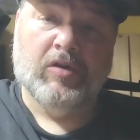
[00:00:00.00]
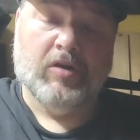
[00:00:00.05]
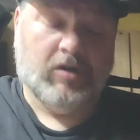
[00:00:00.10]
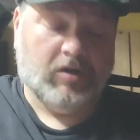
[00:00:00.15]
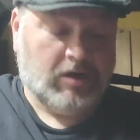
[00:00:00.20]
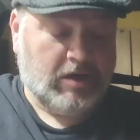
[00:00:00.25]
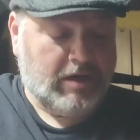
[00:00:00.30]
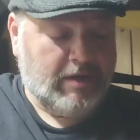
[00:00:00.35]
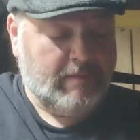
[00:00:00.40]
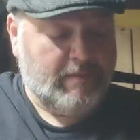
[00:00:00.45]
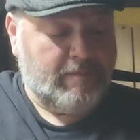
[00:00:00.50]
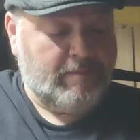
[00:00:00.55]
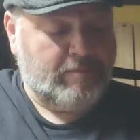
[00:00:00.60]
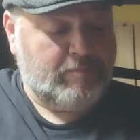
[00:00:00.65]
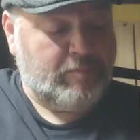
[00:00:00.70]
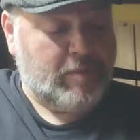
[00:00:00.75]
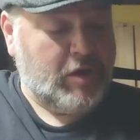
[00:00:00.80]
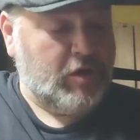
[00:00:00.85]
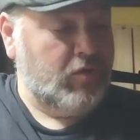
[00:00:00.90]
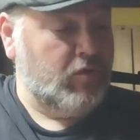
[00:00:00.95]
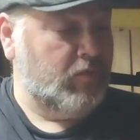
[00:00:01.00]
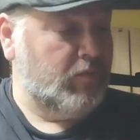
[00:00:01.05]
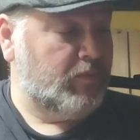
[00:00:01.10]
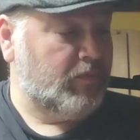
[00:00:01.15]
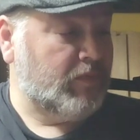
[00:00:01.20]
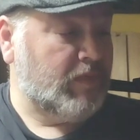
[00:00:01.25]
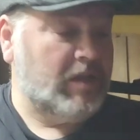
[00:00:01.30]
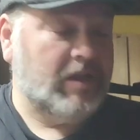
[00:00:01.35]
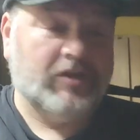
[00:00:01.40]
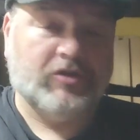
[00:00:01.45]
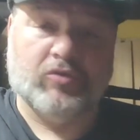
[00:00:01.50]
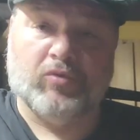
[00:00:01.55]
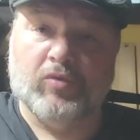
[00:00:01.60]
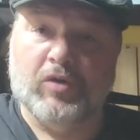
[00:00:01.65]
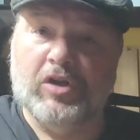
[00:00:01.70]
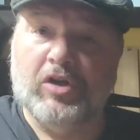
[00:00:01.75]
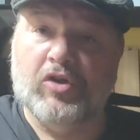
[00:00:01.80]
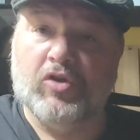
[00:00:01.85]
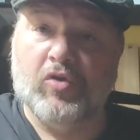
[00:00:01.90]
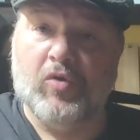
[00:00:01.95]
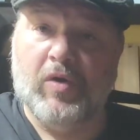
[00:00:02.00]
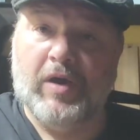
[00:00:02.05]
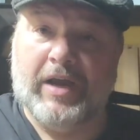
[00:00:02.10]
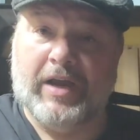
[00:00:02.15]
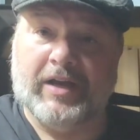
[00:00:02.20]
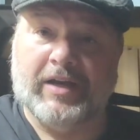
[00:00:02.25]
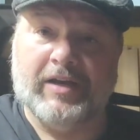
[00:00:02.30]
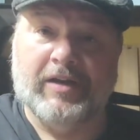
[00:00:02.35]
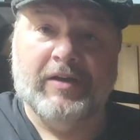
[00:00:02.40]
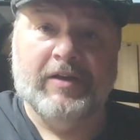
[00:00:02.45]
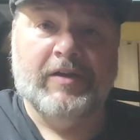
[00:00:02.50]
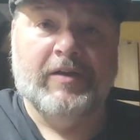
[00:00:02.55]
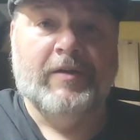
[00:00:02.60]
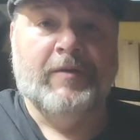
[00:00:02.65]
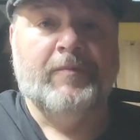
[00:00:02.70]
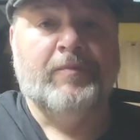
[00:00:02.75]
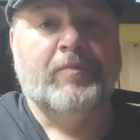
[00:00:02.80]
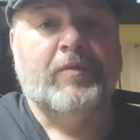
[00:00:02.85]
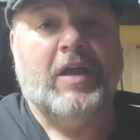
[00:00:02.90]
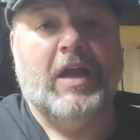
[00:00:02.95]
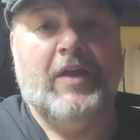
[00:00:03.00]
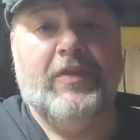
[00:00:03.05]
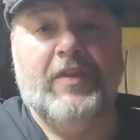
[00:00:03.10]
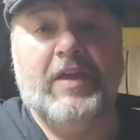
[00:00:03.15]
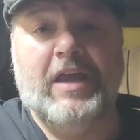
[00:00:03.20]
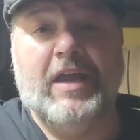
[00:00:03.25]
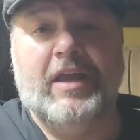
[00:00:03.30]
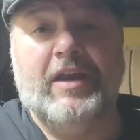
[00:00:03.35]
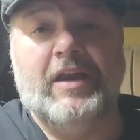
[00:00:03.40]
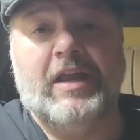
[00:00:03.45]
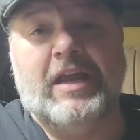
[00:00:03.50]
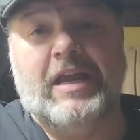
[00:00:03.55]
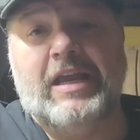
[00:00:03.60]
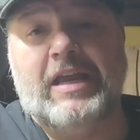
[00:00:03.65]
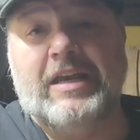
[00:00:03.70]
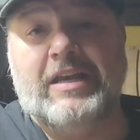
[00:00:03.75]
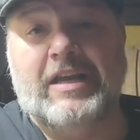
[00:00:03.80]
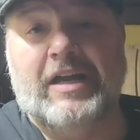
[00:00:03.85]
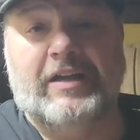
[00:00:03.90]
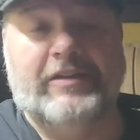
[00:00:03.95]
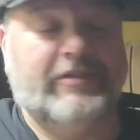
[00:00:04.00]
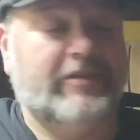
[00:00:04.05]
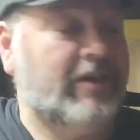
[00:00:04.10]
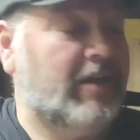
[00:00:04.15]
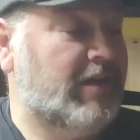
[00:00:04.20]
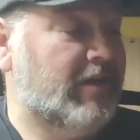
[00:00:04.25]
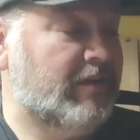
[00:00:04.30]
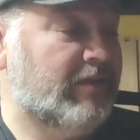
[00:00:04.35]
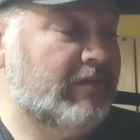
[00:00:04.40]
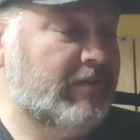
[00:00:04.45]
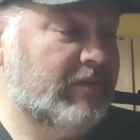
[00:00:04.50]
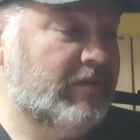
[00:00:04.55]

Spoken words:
All right, boom, it's real quick. And then he does a,